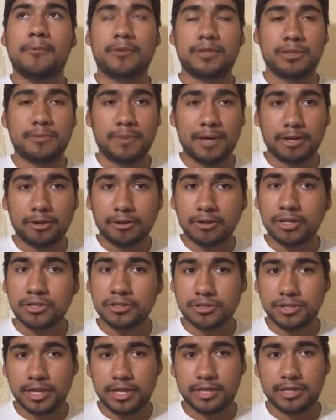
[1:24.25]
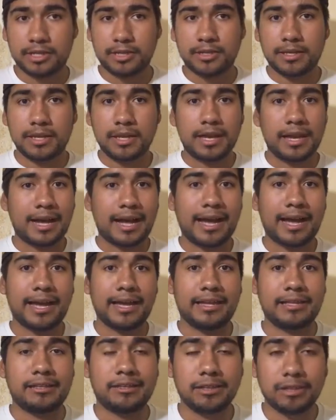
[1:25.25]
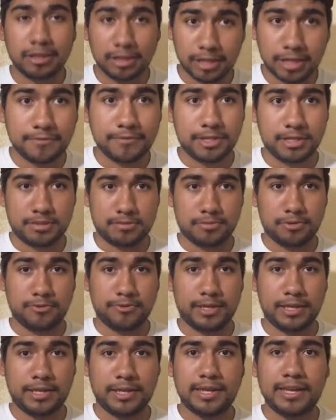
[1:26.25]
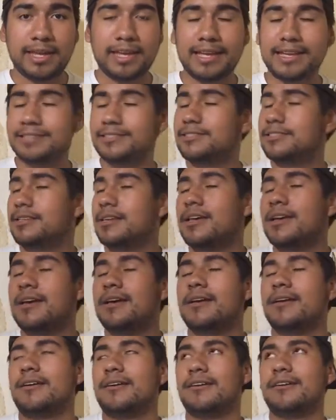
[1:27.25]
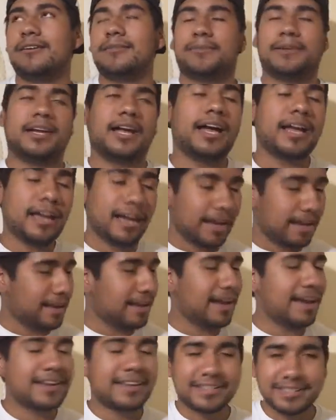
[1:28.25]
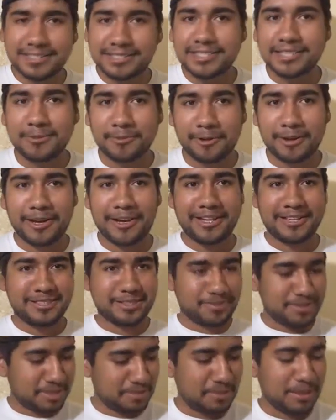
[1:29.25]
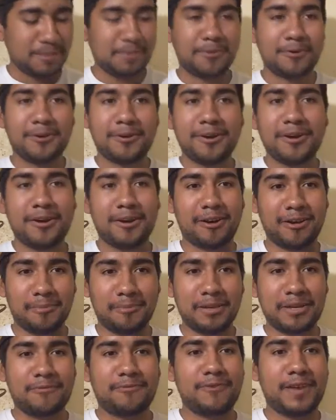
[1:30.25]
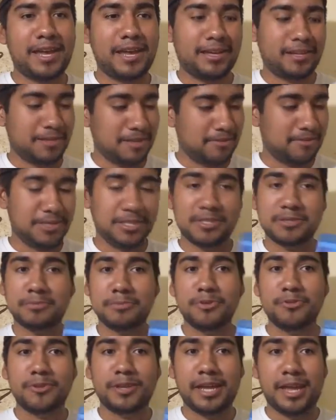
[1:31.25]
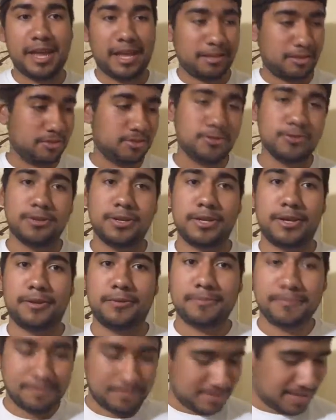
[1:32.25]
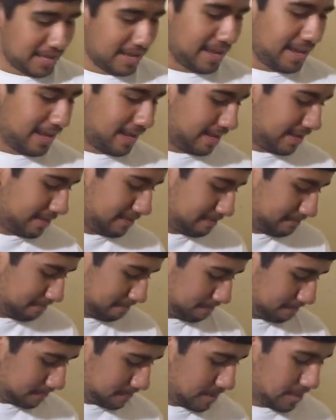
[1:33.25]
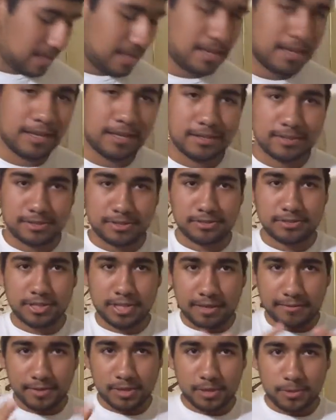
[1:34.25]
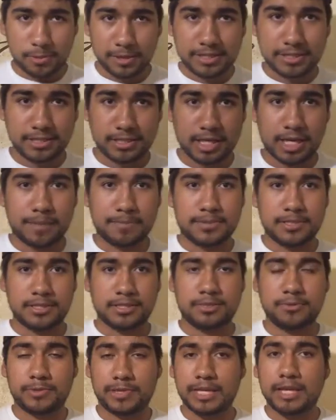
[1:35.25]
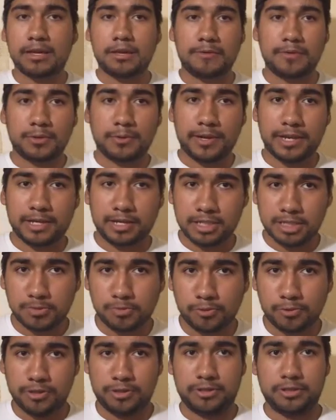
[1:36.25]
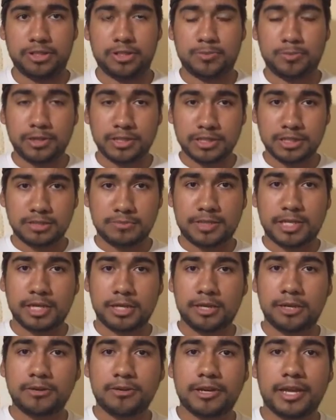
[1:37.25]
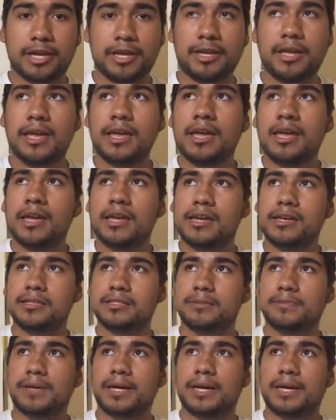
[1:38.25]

with a better understanding, I love this movie. It's oh my, I can see why so many people are a big fan of this movie and the studio. And so to give you a quick synopsis without giving away any spoilers, Princess Mononoke is